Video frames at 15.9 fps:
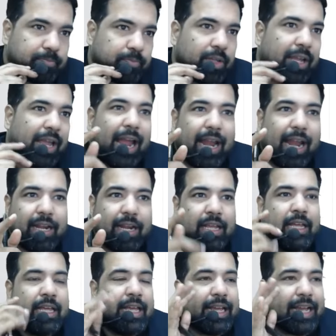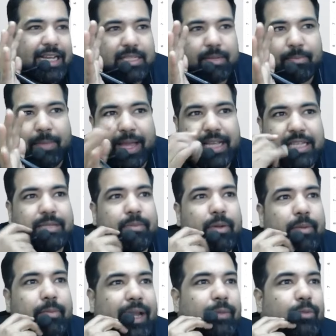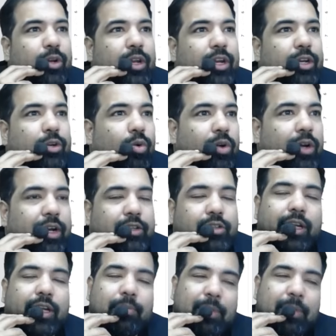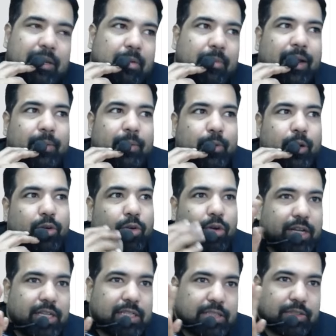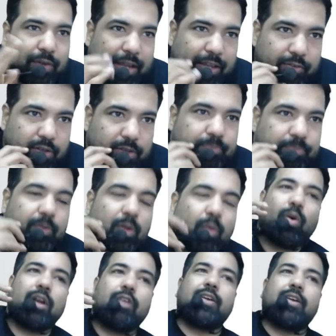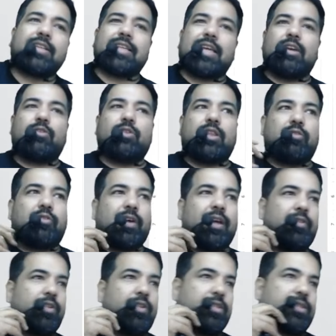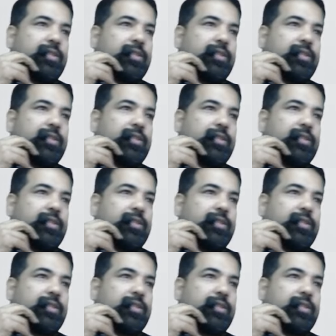And guys, the maximum time you need to hold it, minimum time you need to hold it is 5 years. What if I sell it within 5 years?